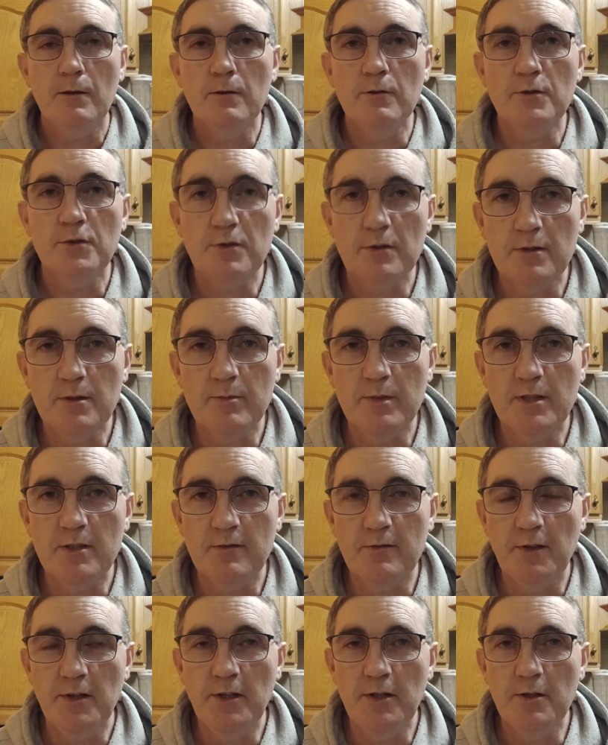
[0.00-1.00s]
show them this
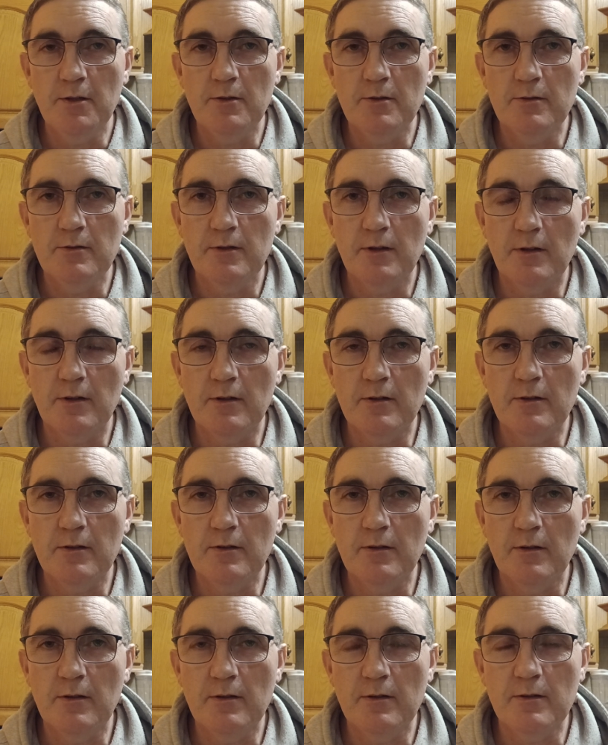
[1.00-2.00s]
video,
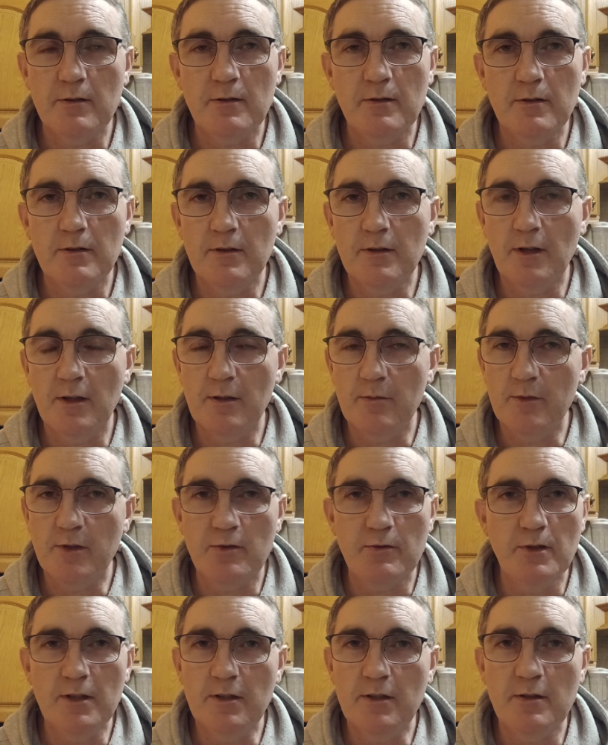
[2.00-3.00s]
or get them to
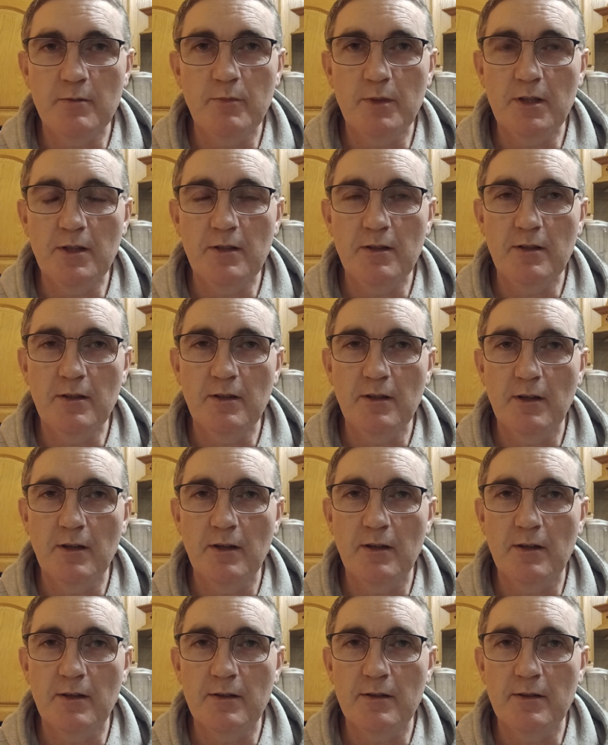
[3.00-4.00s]
write to me,
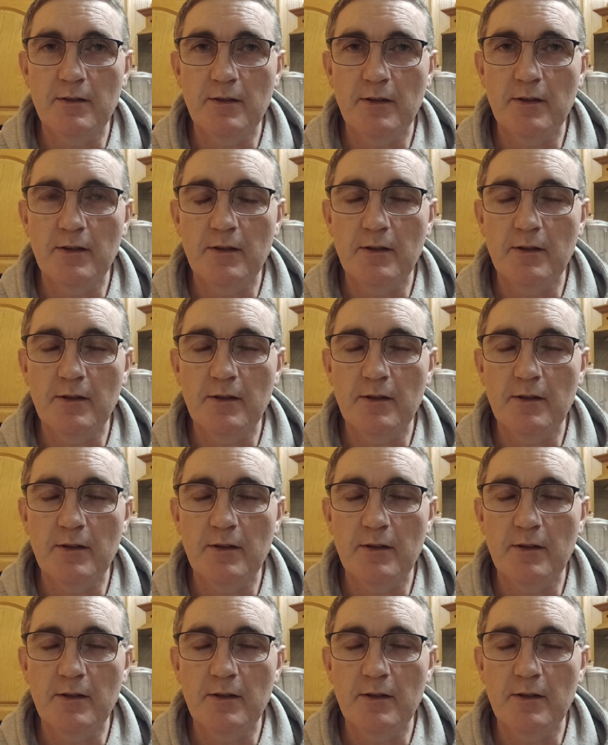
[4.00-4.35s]
and